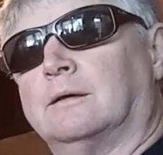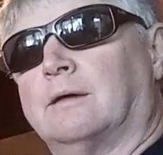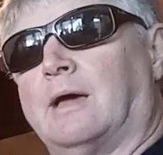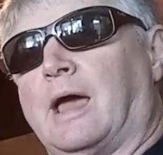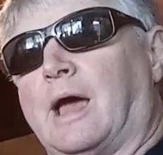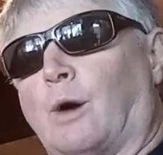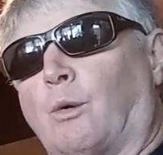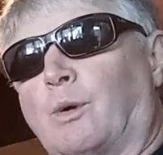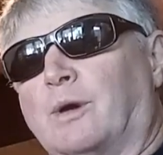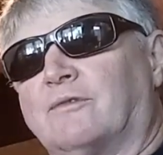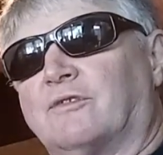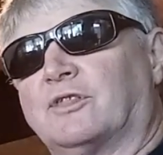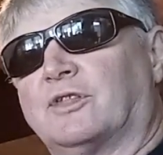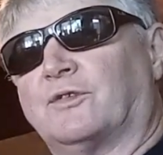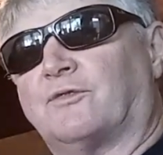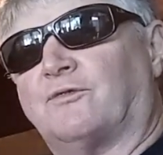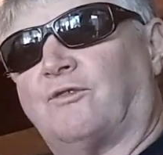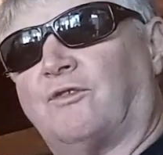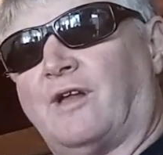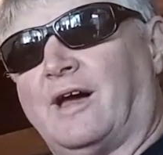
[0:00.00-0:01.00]
However,
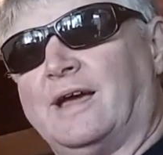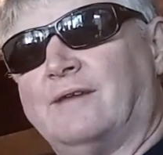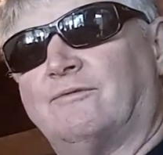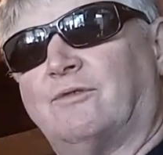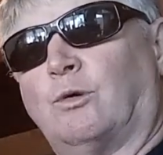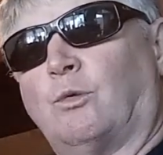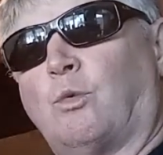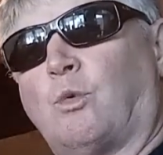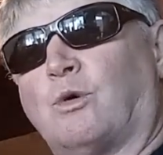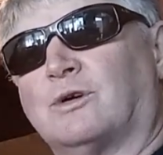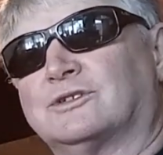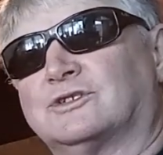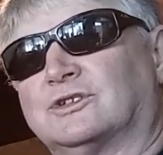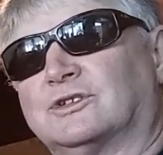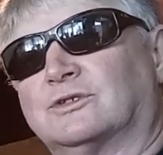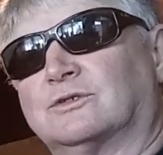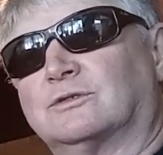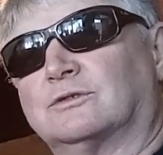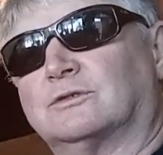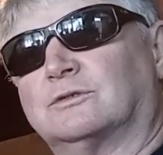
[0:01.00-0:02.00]
the flavour
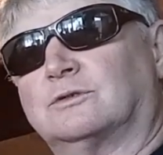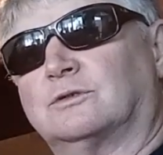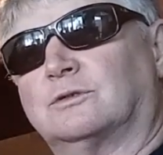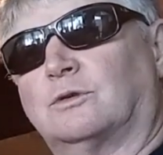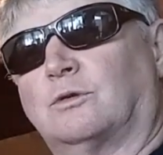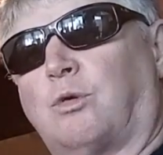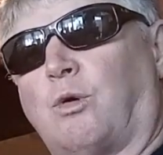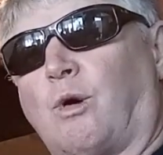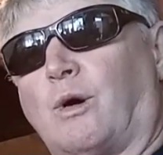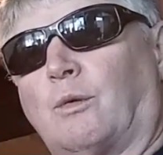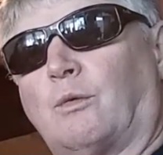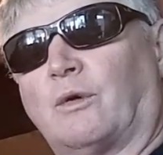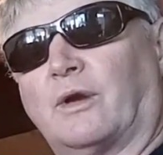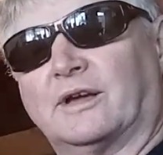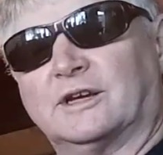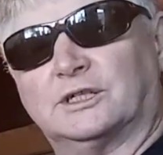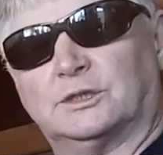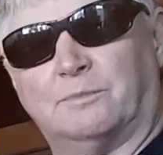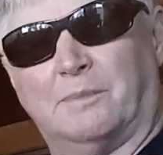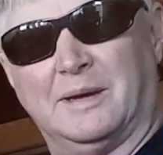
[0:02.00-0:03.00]
wasn't quite what
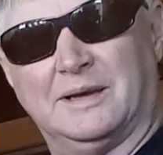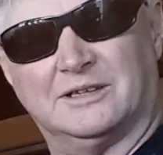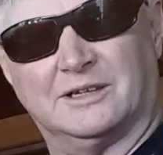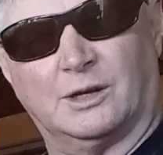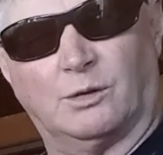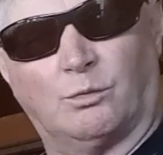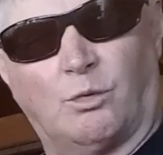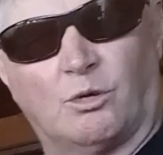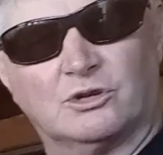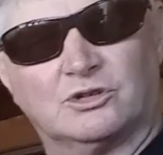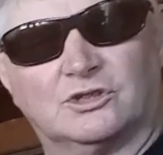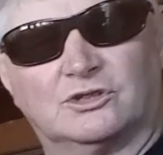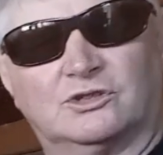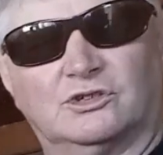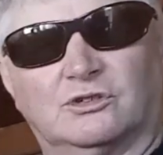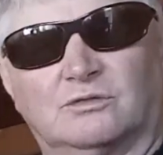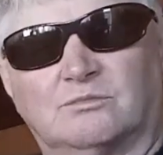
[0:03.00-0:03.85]
I expected. It was.